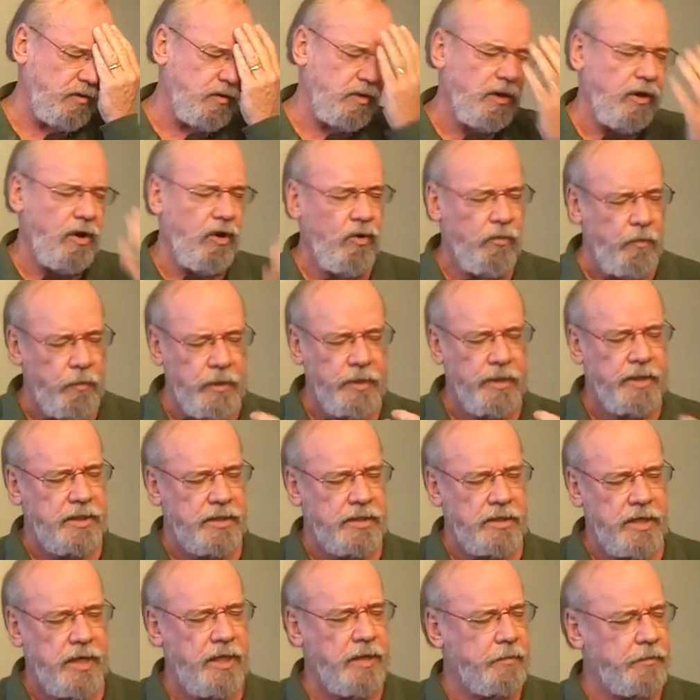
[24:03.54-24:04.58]
would open
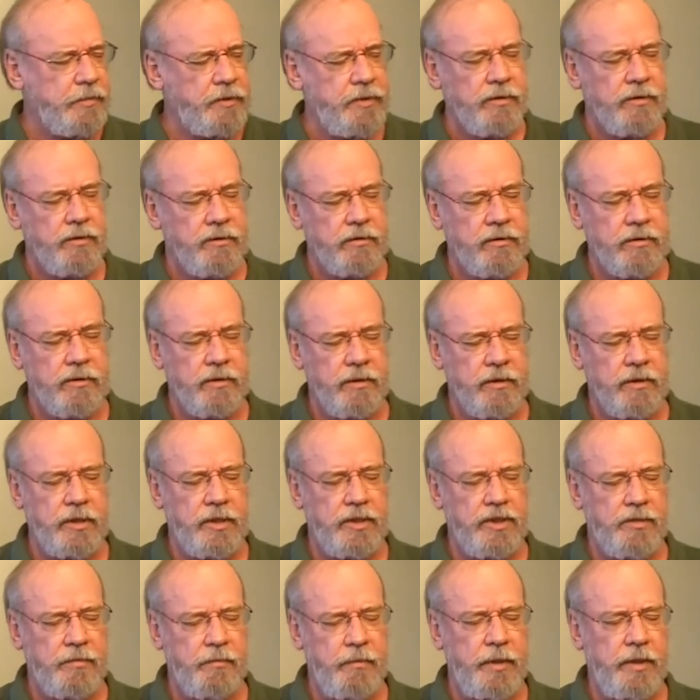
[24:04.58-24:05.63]
us up to
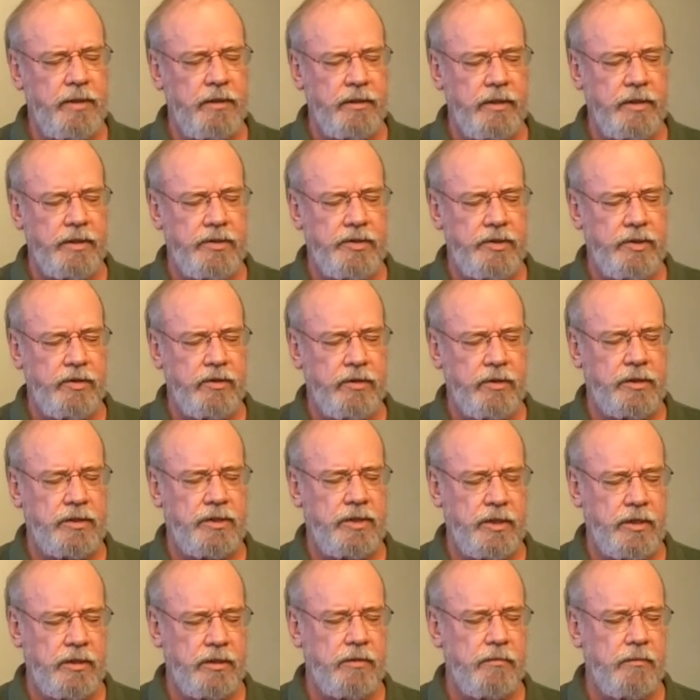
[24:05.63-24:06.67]
experience your
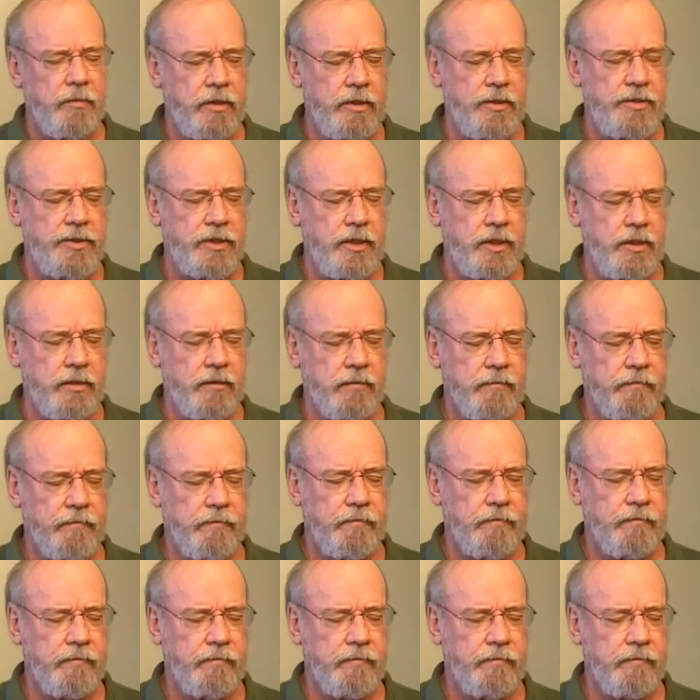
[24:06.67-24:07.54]
tender mercy,